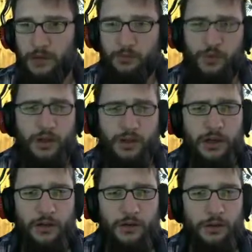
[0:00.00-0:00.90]
Well, getting
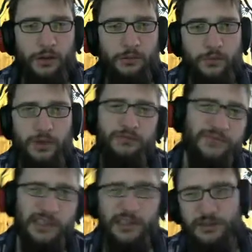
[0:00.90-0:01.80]
caught. I'm well,
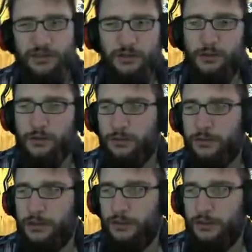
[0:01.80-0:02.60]
not caught, but